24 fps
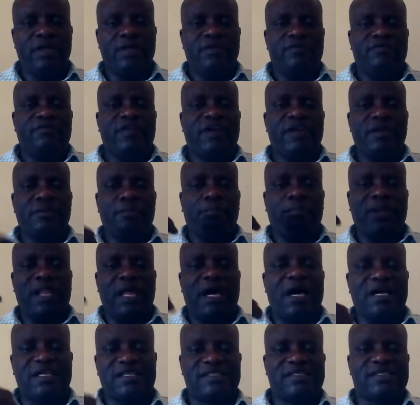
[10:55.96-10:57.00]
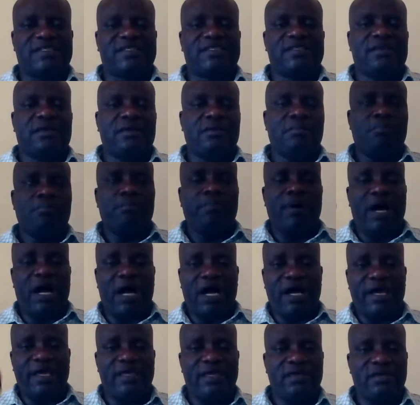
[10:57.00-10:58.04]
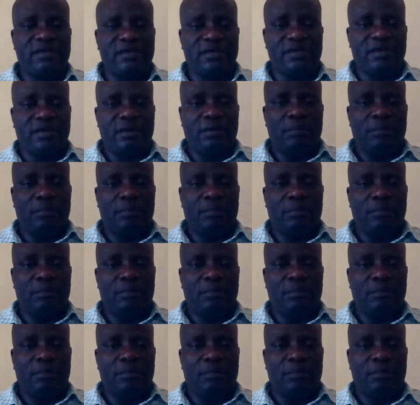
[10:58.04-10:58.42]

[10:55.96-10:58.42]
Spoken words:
then plus by,